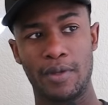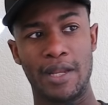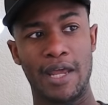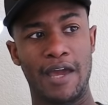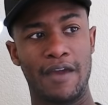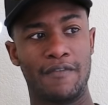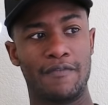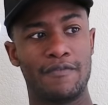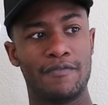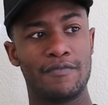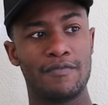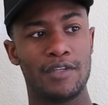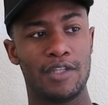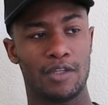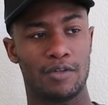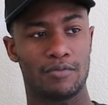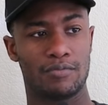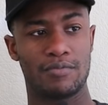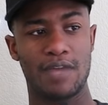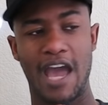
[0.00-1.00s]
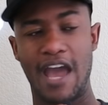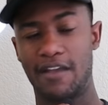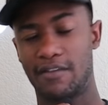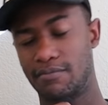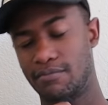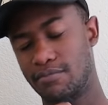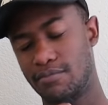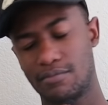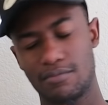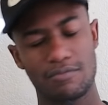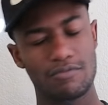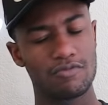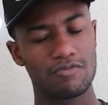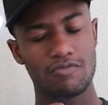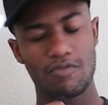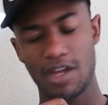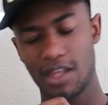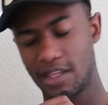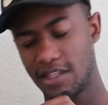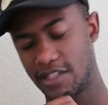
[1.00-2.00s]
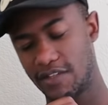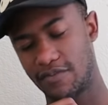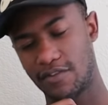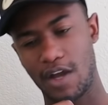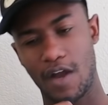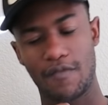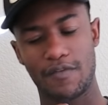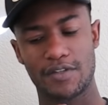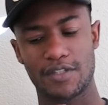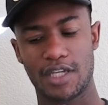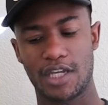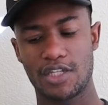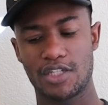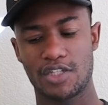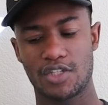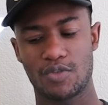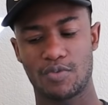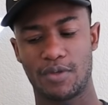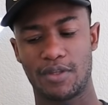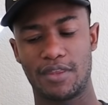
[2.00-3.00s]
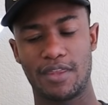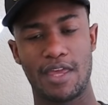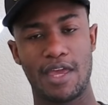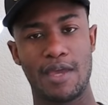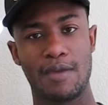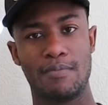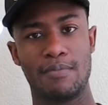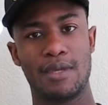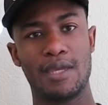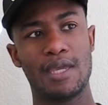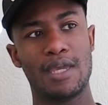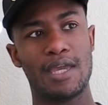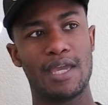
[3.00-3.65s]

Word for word: and I've, you know, had relative conversations with them,